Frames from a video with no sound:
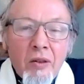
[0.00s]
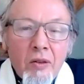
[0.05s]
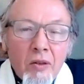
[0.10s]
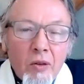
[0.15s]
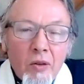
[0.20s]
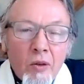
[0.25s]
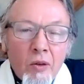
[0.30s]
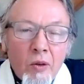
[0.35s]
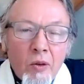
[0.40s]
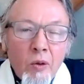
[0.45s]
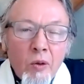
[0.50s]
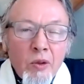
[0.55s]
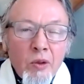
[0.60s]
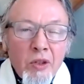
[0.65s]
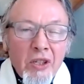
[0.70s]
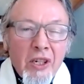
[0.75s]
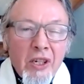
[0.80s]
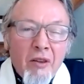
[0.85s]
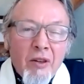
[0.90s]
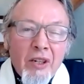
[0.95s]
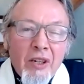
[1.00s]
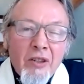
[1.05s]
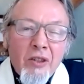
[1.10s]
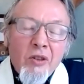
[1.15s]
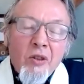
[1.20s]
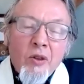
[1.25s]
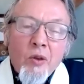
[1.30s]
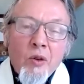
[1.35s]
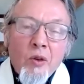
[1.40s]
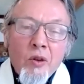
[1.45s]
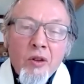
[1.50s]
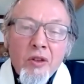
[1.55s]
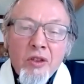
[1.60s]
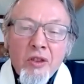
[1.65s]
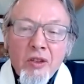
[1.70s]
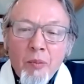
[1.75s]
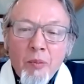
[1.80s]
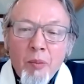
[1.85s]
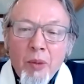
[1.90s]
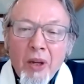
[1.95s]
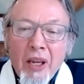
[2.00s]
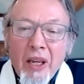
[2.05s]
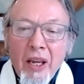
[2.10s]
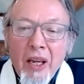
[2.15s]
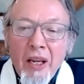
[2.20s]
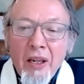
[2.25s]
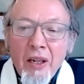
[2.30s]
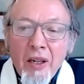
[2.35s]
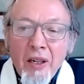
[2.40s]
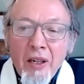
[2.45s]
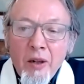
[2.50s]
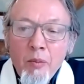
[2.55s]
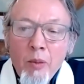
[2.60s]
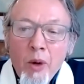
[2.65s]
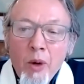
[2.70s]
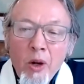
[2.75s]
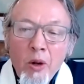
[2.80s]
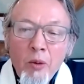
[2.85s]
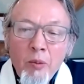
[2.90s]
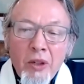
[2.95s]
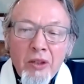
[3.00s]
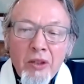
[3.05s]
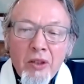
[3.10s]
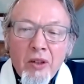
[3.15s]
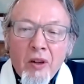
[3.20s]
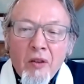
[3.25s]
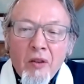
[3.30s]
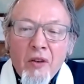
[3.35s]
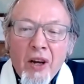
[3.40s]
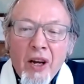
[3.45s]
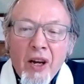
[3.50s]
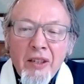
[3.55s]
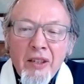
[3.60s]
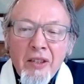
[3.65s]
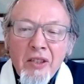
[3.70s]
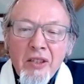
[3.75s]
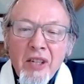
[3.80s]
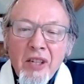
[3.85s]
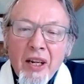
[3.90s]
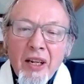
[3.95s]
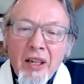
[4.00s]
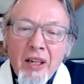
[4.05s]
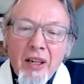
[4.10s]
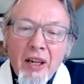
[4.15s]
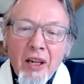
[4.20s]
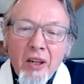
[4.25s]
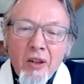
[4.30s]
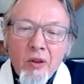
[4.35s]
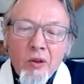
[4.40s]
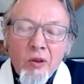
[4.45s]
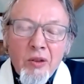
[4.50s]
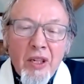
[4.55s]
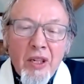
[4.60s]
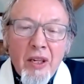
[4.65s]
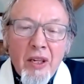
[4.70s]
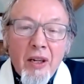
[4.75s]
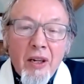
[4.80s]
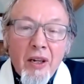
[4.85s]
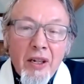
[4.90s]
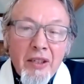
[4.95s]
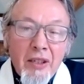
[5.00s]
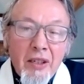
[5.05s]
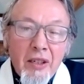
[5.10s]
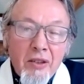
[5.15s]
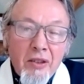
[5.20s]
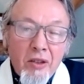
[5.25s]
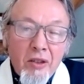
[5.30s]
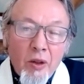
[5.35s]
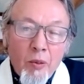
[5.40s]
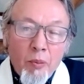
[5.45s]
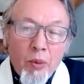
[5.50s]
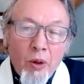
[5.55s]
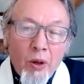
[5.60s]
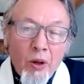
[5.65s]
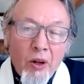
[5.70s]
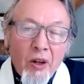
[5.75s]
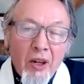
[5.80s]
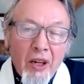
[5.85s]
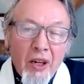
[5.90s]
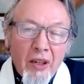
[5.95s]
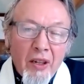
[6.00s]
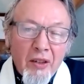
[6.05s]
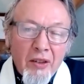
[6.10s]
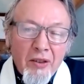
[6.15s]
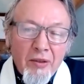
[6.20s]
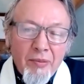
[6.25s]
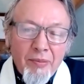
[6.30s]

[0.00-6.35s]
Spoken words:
All serious thoughts begin in a moment of unsettling or delighted surprise.